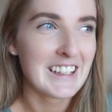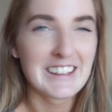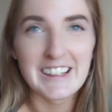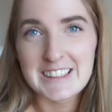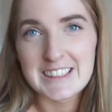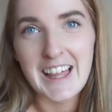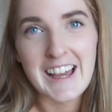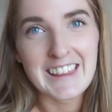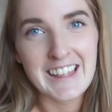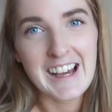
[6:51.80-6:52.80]
things
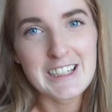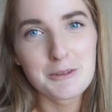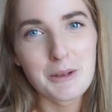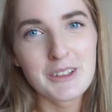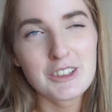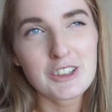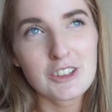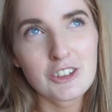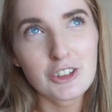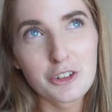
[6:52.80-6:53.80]
like that. We went
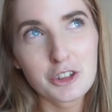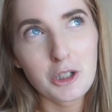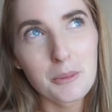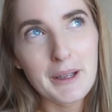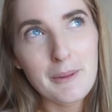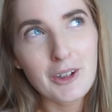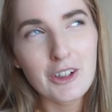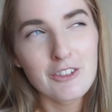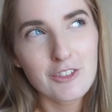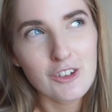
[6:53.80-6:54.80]
grocery shopping. We
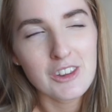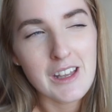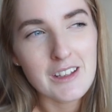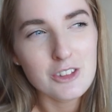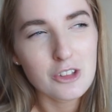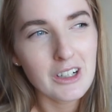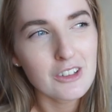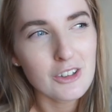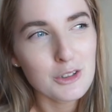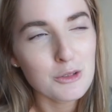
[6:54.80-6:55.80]
got a few things. Trader
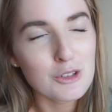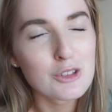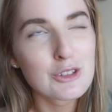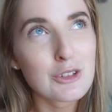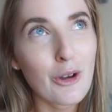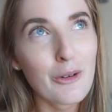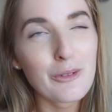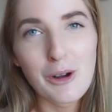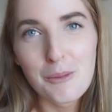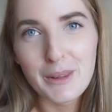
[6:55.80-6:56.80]
Joe's was so
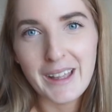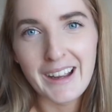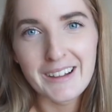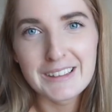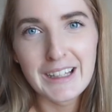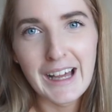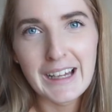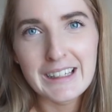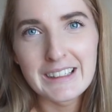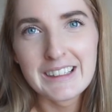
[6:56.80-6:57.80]
complicated.
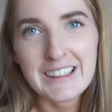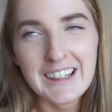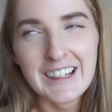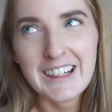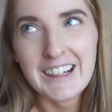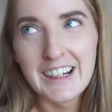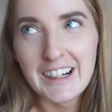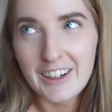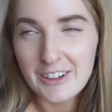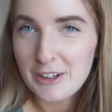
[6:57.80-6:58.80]
Like,
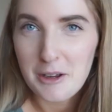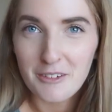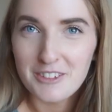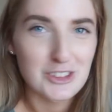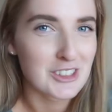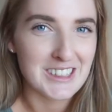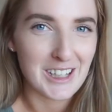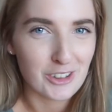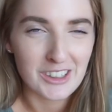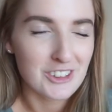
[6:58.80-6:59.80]
I don't know if it's just
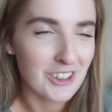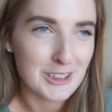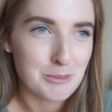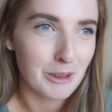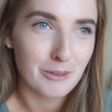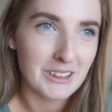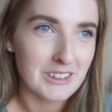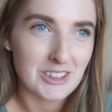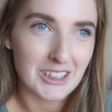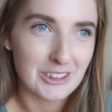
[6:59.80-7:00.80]
that Trader Joe's, but we
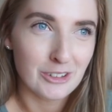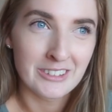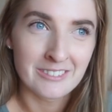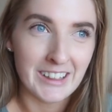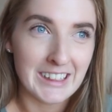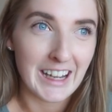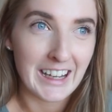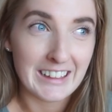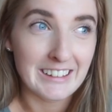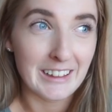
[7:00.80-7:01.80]
just like couldn't find
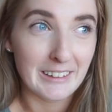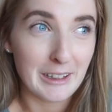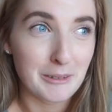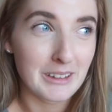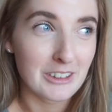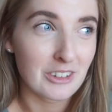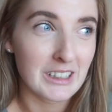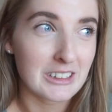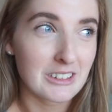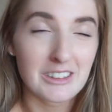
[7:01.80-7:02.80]
anything. Like, we literally
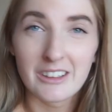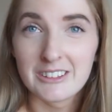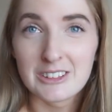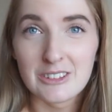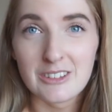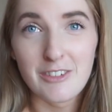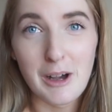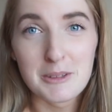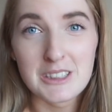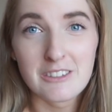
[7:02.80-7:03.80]
had to go to the
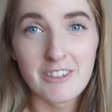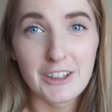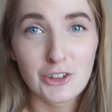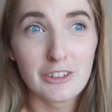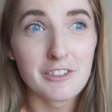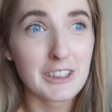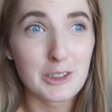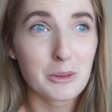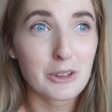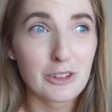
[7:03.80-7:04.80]
pharmacy to find coffee
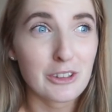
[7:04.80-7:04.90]
because we could